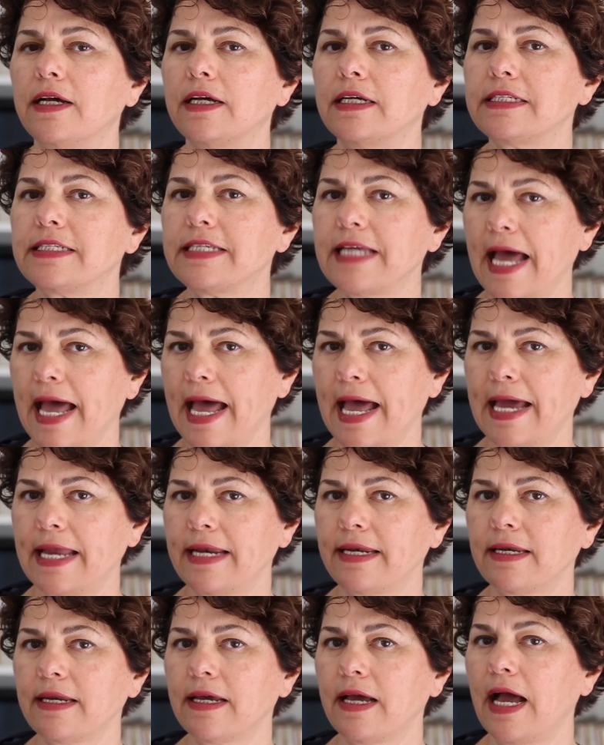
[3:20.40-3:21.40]

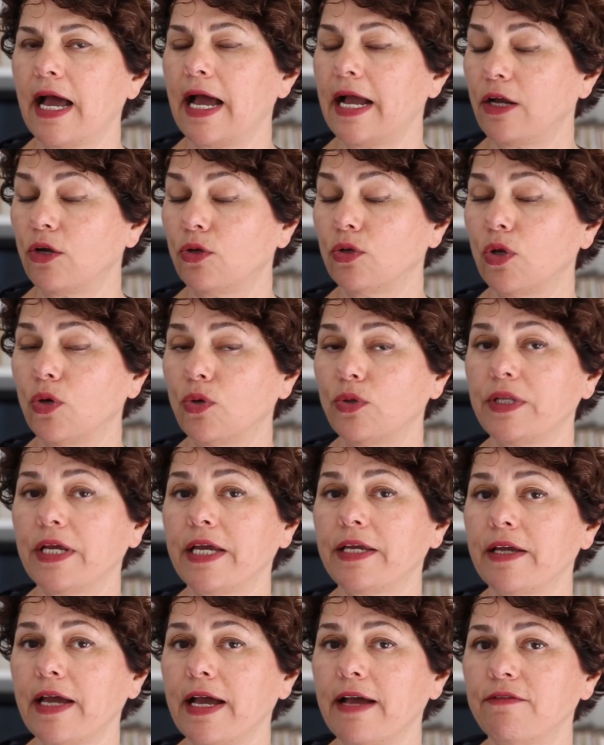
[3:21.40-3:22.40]
tan and glow
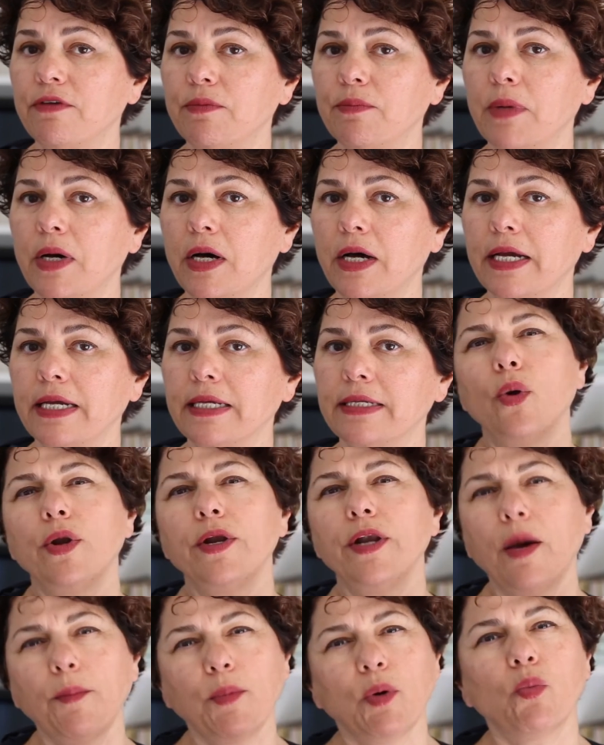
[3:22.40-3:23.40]
that you have in mind.
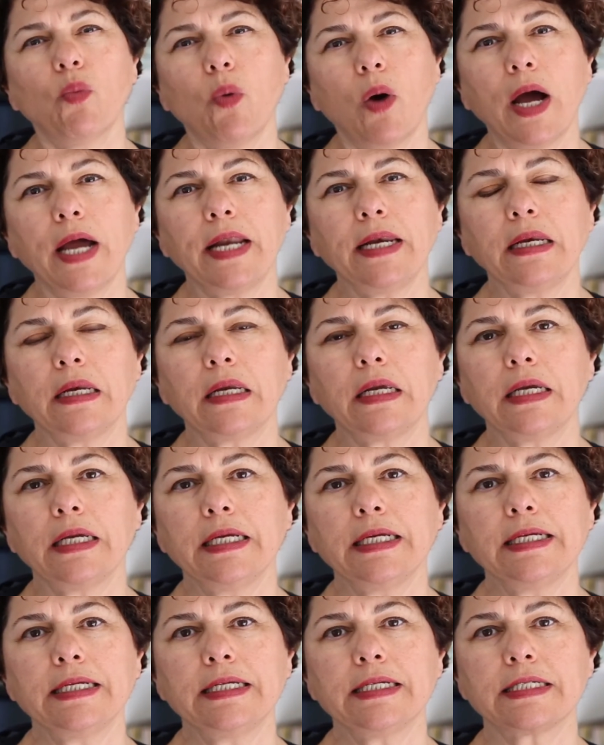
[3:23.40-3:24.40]
Number one
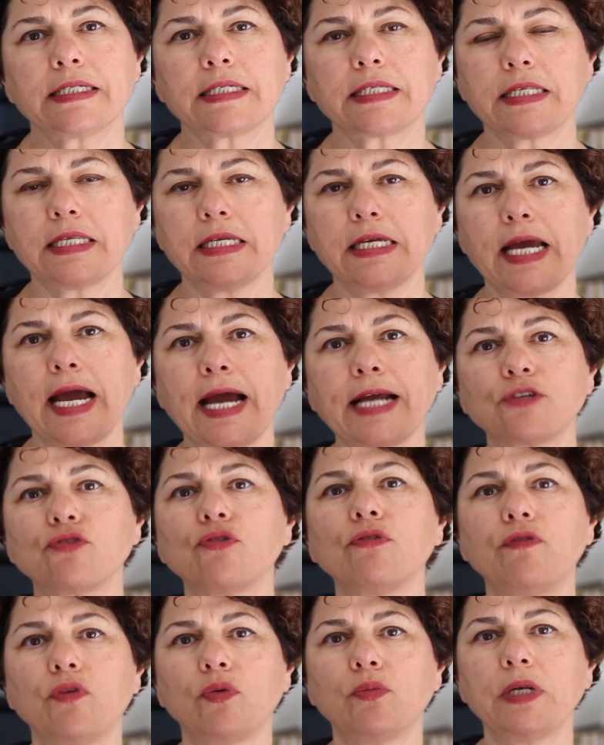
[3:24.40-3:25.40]
is the
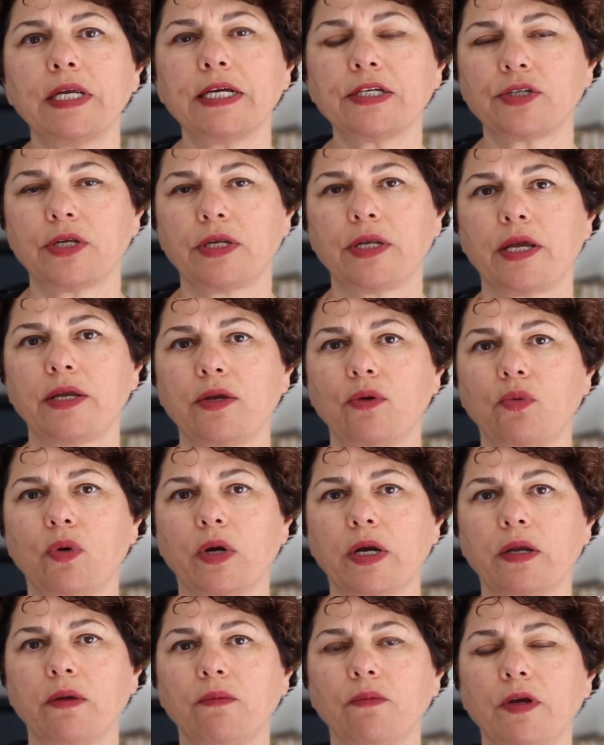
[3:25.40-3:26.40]
actual formulation that you're
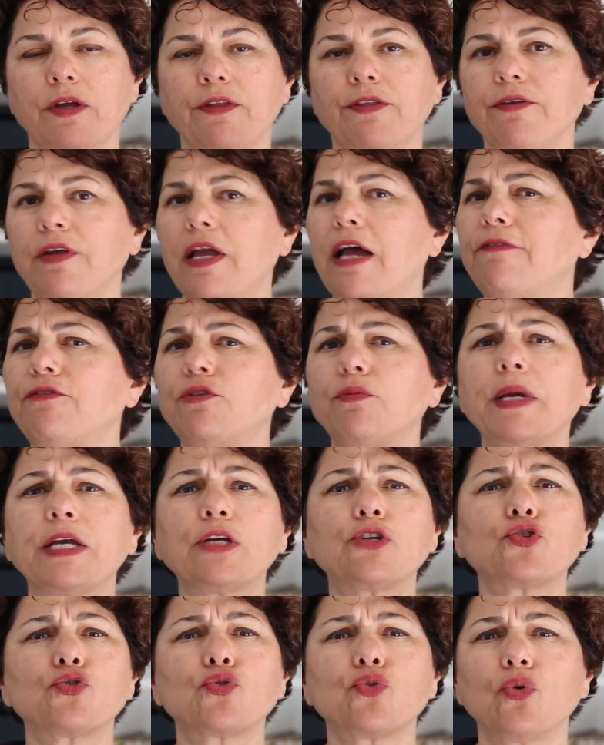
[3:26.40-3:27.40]
working with. You have to make
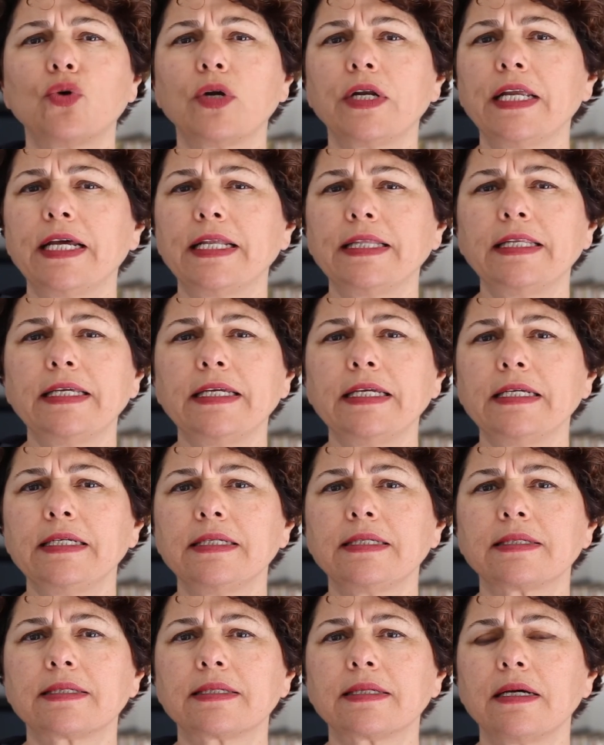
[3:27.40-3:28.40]
sure that
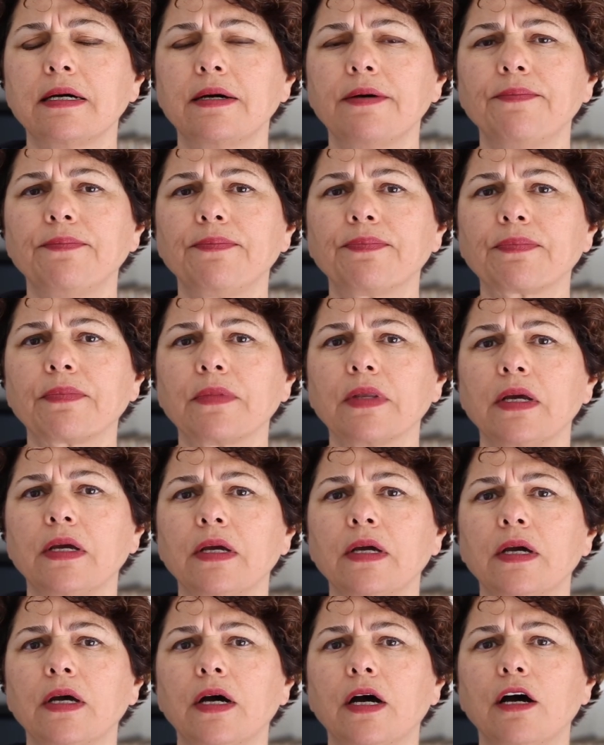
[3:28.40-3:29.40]
these
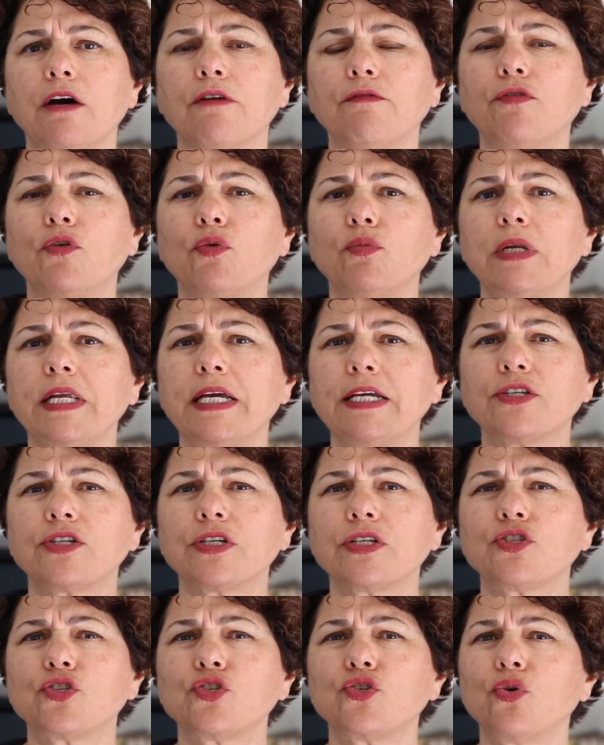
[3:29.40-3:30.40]

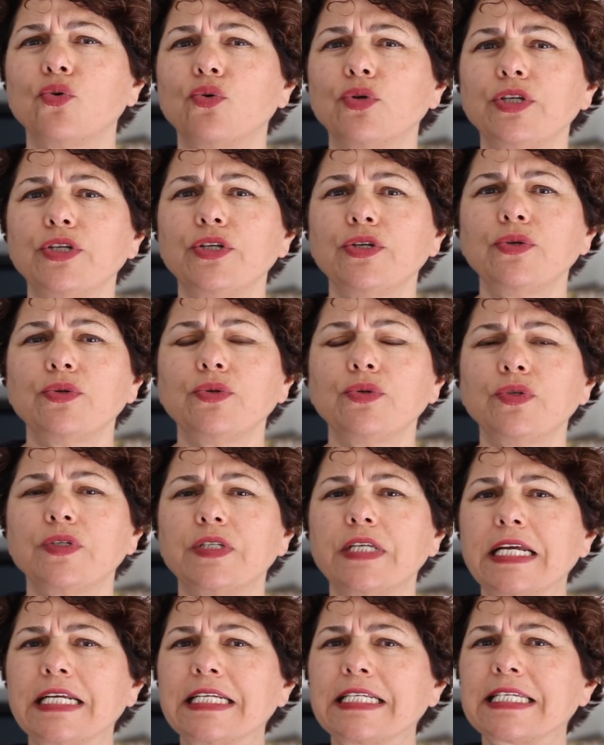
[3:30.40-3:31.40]
formulations don't
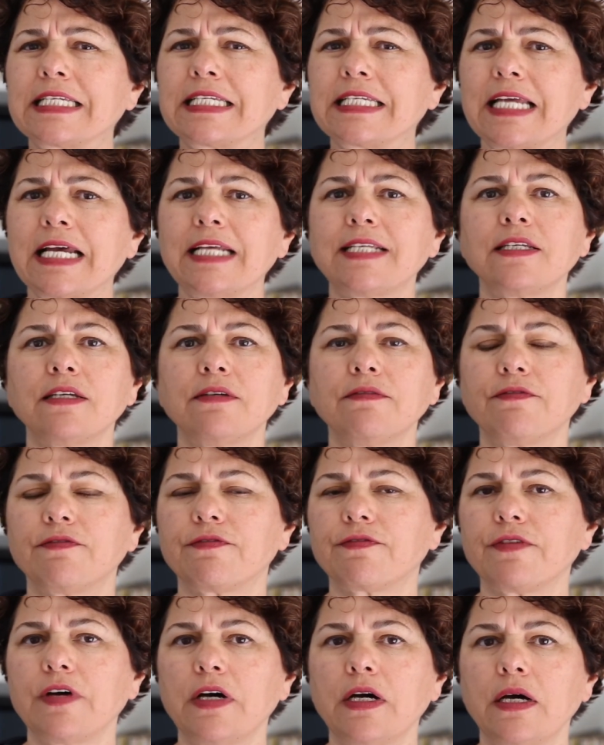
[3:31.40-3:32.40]
use
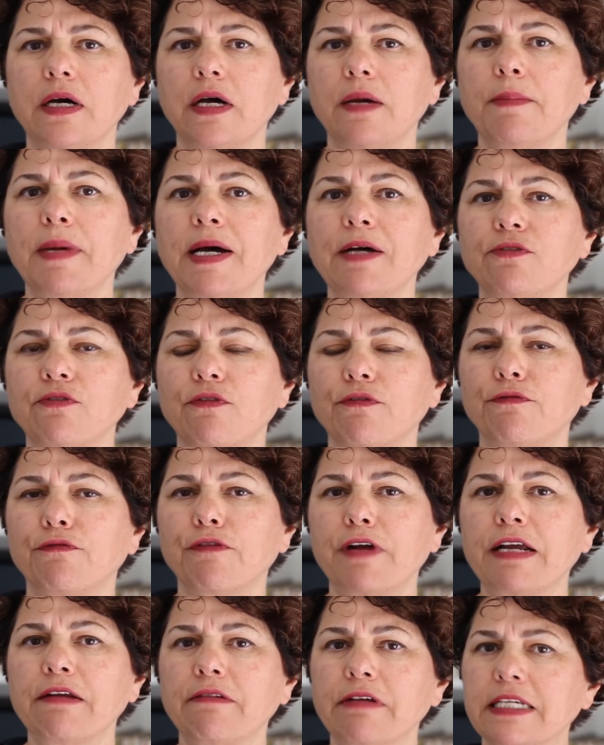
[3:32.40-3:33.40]
excessive amount of
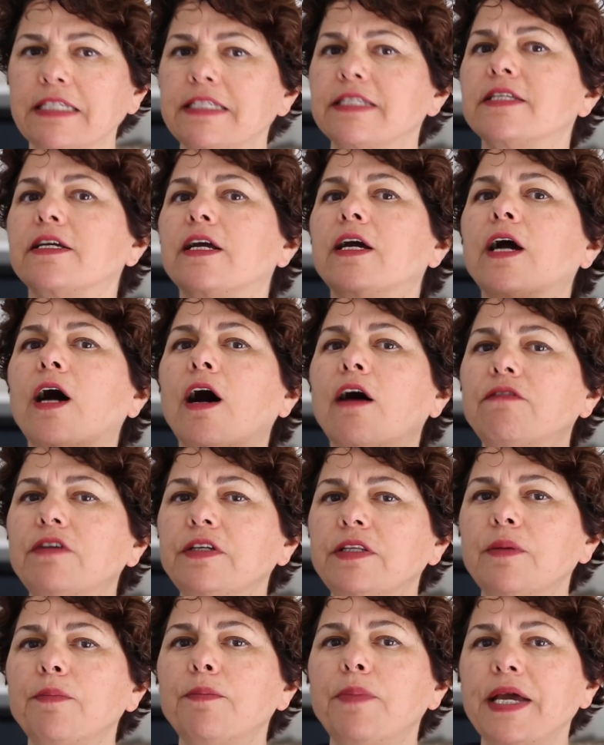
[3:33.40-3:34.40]
fragrance to cover
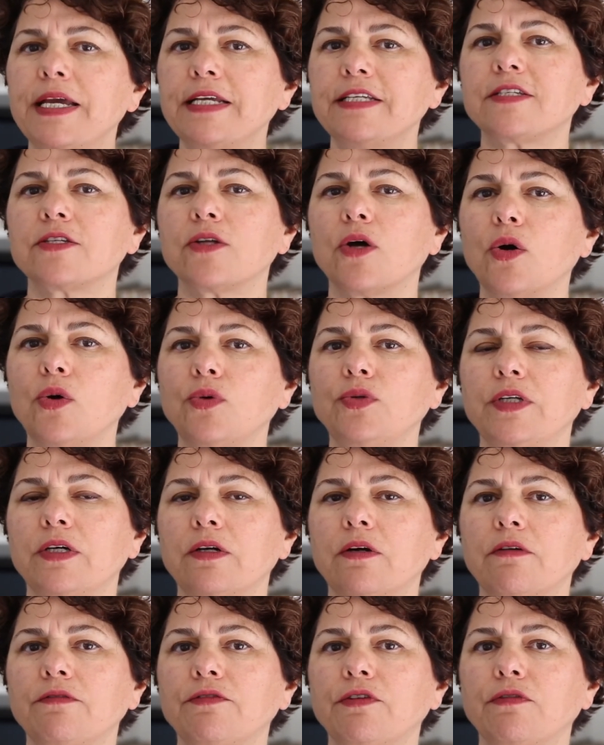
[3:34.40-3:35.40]
the base odor
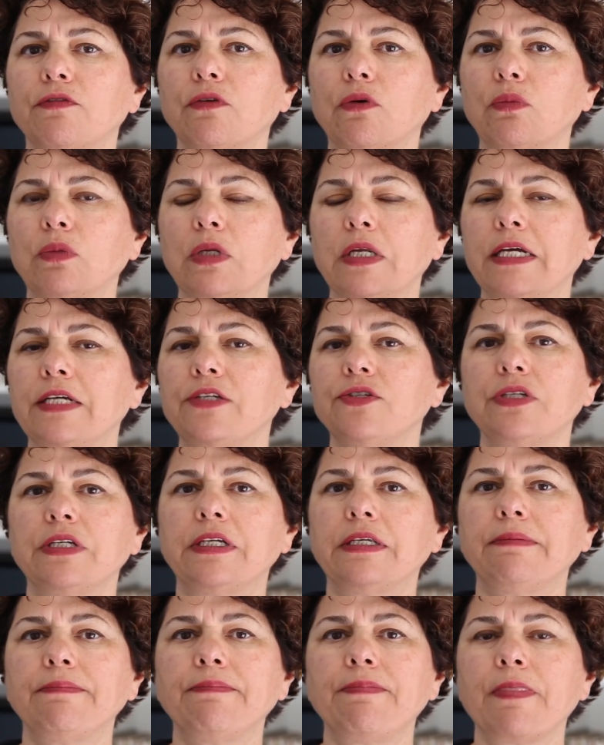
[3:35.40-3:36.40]
of the
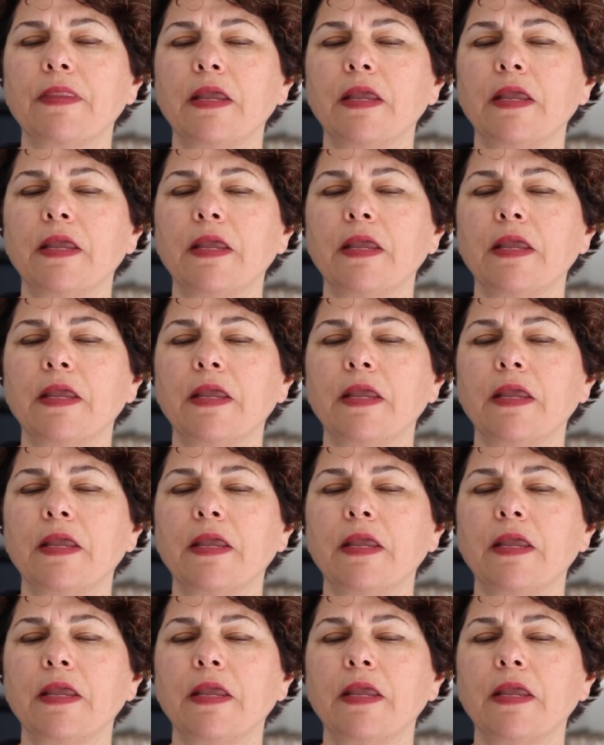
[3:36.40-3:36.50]
formulation.